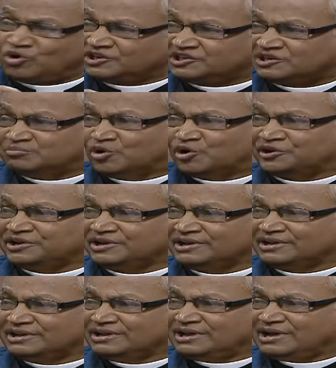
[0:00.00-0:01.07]
small little boy,
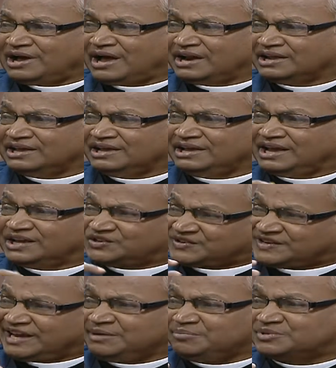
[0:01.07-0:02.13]
and he
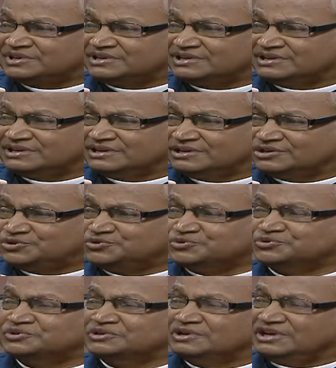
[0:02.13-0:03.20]
escaped
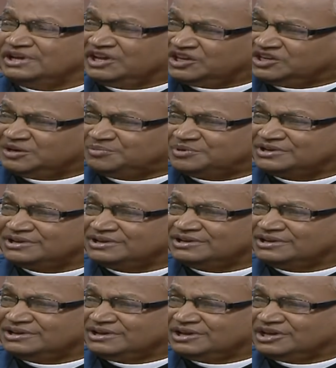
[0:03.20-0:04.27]
to Egypt
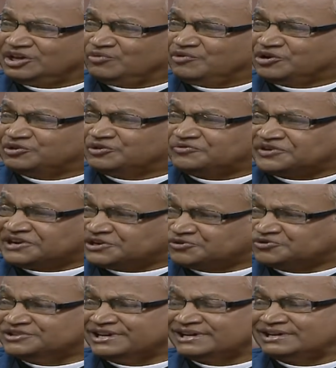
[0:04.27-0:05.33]
he went to the
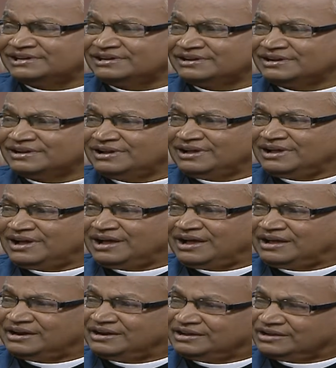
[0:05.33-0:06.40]
Pharaoh there
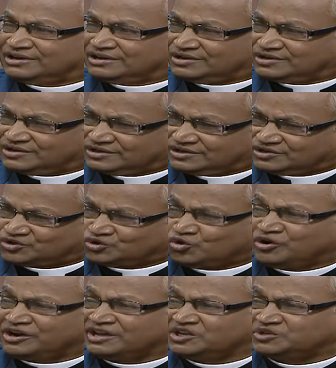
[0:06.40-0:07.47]
and
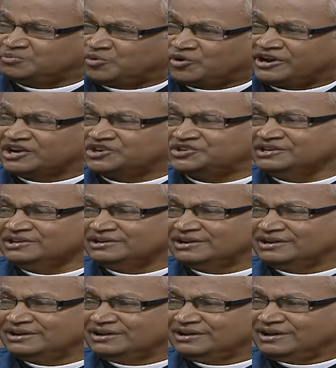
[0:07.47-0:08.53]
sought his
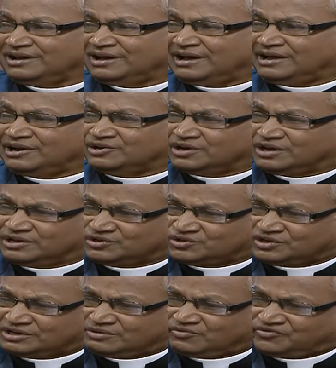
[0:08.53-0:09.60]
protection, and
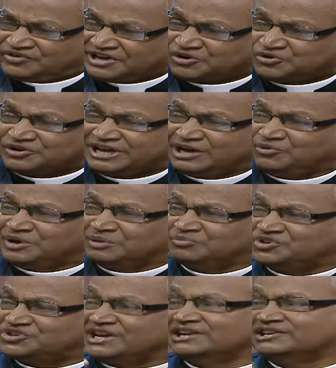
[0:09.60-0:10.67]
Pharaoh gave
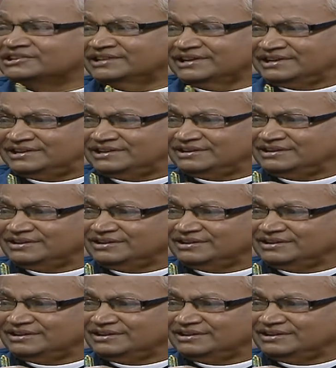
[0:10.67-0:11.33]
him shelter there.